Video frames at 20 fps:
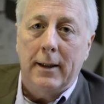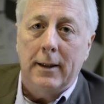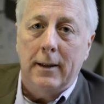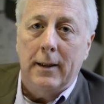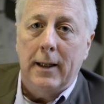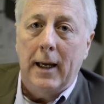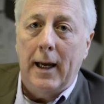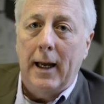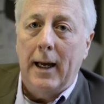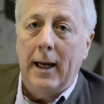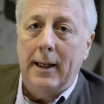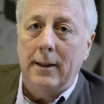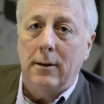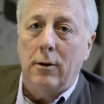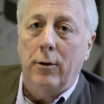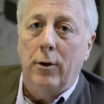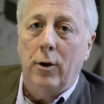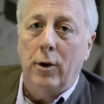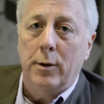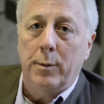that that has
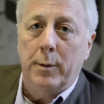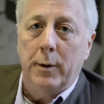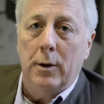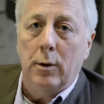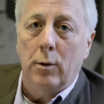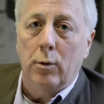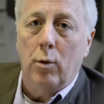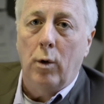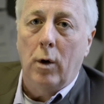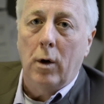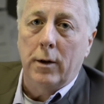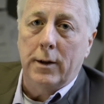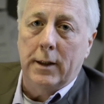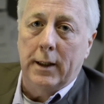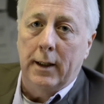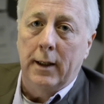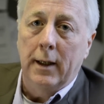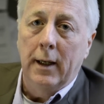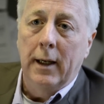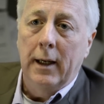on hospital
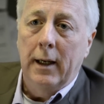quality.